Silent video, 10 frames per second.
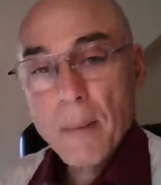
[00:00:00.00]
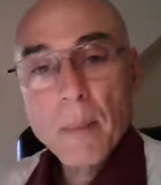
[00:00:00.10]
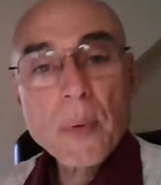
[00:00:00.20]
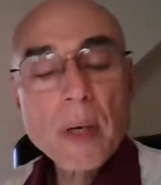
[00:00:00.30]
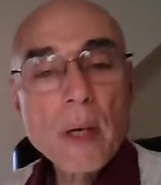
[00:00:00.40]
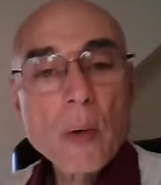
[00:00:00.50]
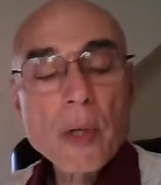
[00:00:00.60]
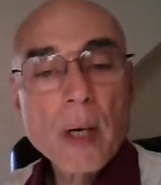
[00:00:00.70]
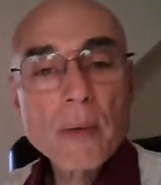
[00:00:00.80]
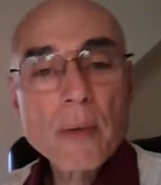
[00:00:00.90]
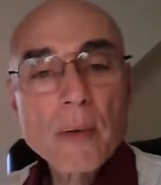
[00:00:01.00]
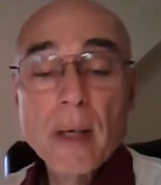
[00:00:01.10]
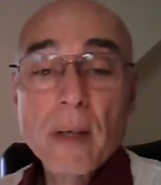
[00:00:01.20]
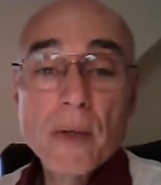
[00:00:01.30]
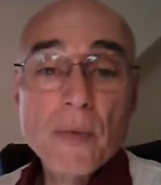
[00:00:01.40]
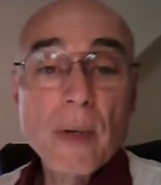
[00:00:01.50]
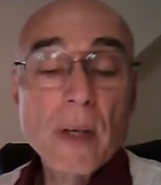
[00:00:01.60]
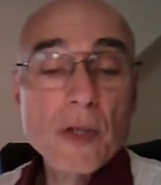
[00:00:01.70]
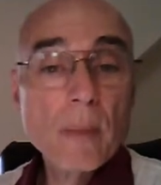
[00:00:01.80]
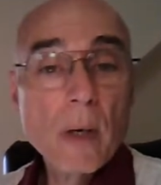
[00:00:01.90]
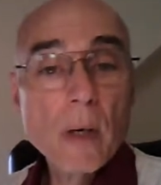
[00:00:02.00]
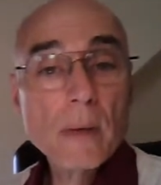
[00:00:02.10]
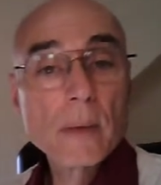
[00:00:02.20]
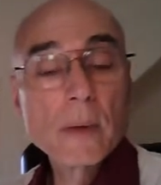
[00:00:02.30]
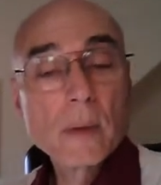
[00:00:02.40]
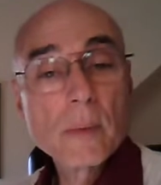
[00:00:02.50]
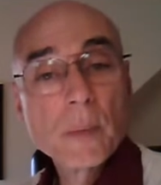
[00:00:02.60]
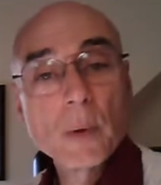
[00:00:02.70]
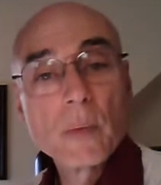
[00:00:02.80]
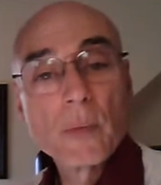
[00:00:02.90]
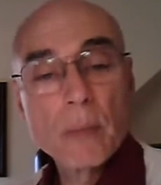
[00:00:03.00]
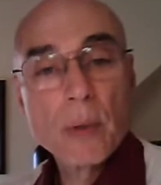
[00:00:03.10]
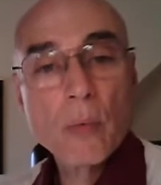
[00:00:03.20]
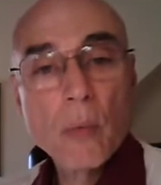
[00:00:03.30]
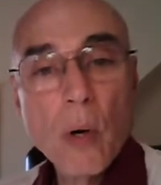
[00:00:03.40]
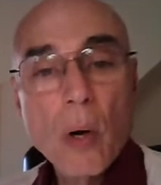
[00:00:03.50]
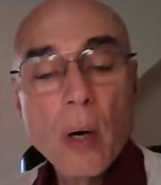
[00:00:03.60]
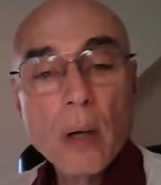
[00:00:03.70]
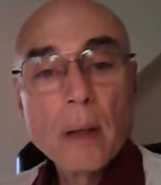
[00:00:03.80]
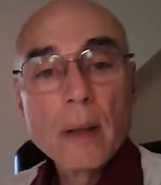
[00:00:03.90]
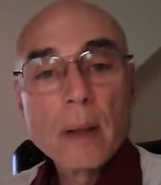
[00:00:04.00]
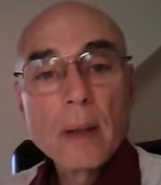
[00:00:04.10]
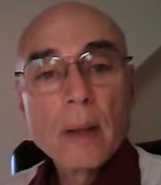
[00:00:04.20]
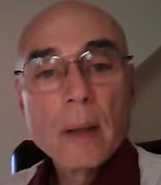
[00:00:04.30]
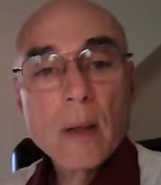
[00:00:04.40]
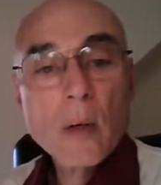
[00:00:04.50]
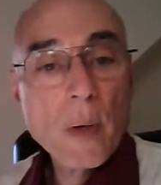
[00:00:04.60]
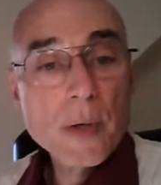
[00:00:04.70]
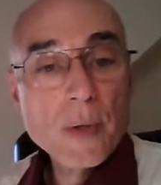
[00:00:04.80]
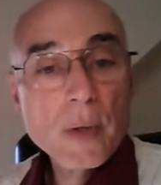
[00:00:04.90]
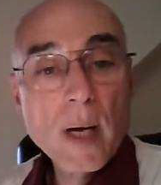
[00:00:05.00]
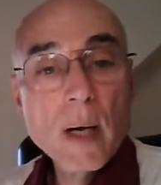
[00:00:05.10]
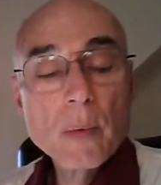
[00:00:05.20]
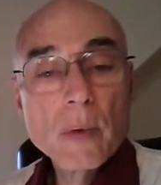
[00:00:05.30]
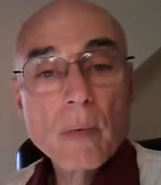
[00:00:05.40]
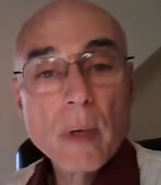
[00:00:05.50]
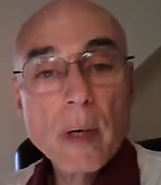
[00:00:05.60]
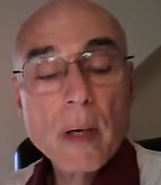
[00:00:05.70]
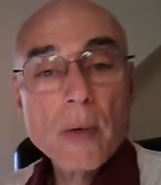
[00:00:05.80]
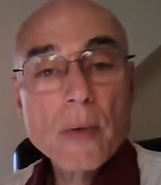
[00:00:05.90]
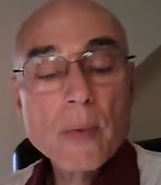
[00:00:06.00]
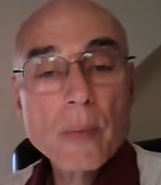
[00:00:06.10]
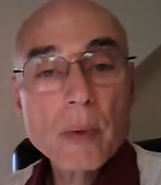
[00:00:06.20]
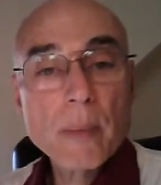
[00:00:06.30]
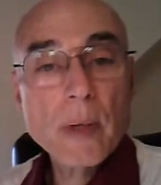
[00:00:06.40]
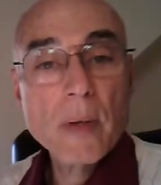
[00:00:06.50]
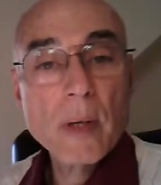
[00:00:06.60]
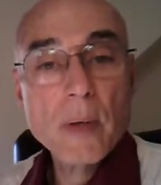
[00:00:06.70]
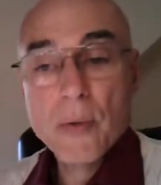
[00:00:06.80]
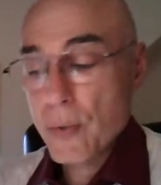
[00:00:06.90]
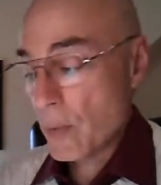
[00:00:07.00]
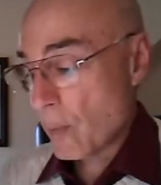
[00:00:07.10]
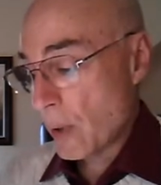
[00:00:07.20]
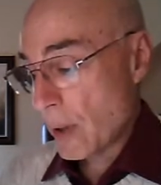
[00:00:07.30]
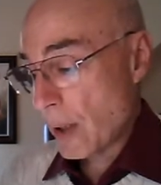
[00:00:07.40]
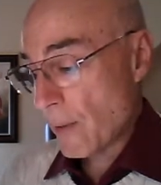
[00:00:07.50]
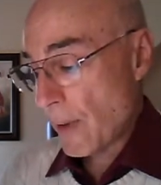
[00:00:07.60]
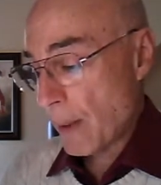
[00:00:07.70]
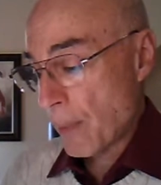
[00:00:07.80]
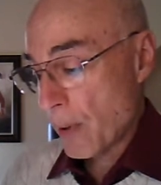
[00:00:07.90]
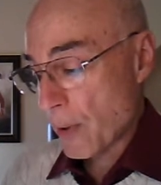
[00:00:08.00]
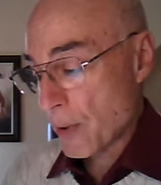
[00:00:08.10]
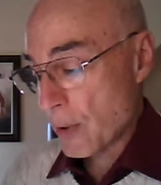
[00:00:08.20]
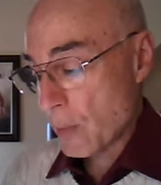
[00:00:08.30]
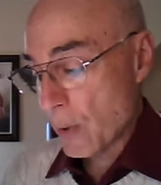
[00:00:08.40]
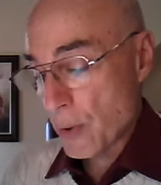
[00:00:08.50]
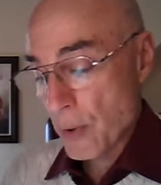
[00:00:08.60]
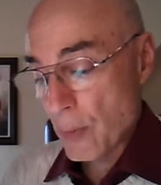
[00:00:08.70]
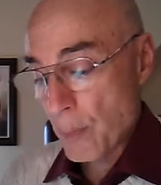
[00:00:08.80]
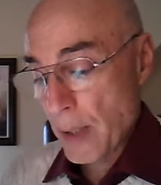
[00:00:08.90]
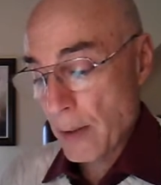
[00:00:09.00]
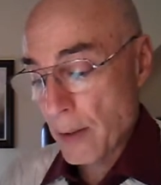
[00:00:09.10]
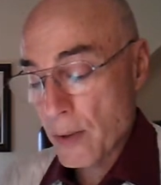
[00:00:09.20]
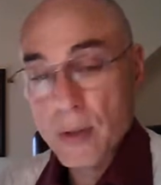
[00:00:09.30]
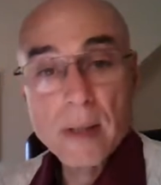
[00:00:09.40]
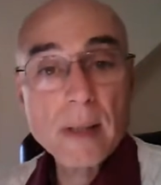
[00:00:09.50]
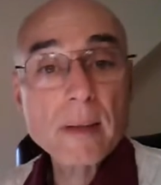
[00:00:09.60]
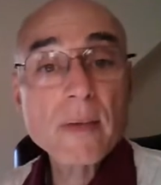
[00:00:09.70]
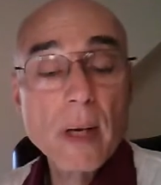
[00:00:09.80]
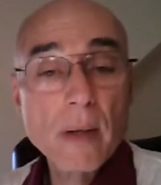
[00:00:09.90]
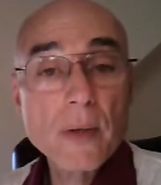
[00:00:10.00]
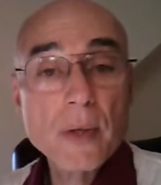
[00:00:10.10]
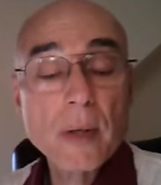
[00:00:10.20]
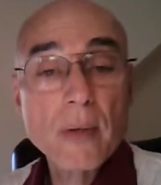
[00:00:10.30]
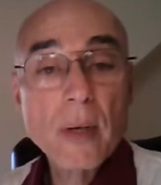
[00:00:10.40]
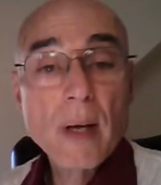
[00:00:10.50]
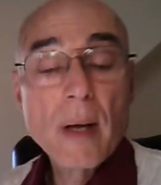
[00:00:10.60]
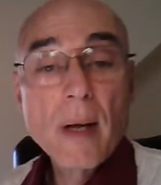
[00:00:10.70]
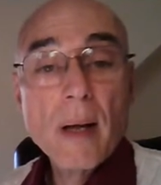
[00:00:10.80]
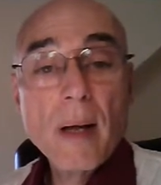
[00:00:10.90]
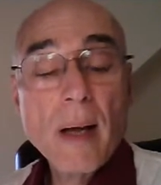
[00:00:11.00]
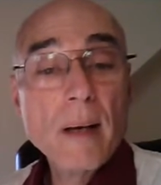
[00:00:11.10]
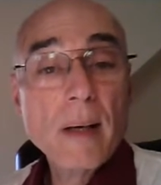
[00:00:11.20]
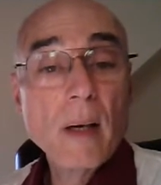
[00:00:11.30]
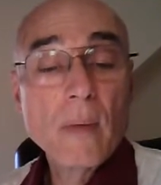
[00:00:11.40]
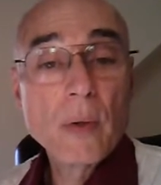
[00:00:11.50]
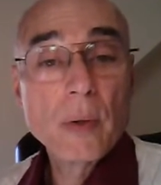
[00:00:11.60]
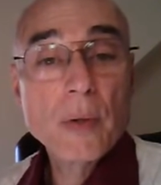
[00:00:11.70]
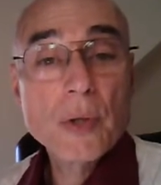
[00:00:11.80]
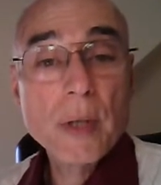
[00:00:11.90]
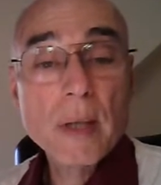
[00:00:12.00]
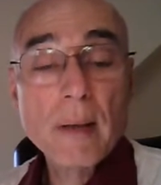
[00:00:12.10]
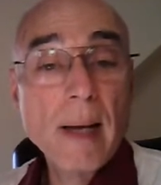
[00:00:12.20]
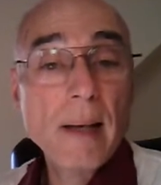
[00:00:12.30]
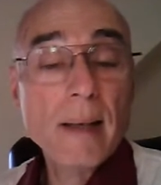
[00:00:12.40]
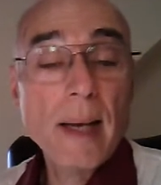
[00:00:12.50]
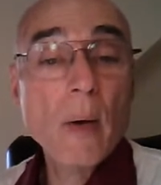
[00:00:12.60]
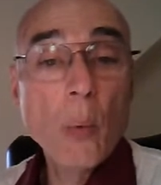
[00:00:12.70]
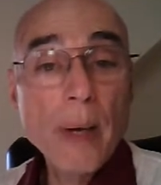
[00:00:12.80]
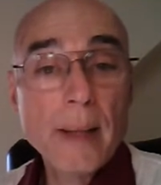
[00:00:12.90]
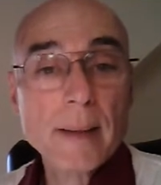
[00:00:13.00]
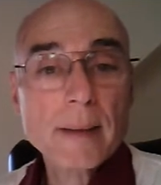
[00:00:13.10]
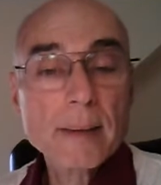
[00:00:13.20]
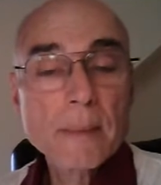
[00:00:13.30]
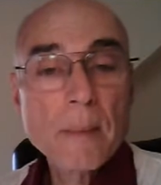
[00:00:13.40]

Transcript: But then he goes on to say his friends from Harvard proved to be wrong. A question I would raise would be this: what if a person were stupendously intelligent and of good cheer and a wit?